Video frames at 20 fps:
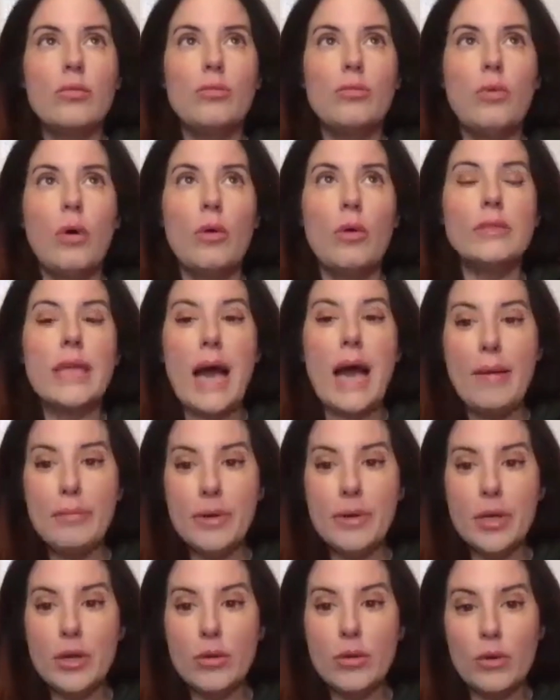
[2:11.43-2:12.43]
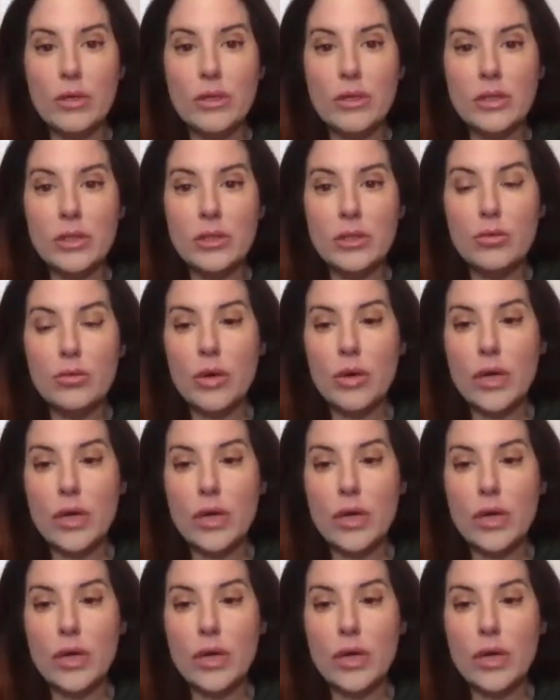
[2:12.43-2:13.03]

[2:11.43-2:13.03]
what was happening was is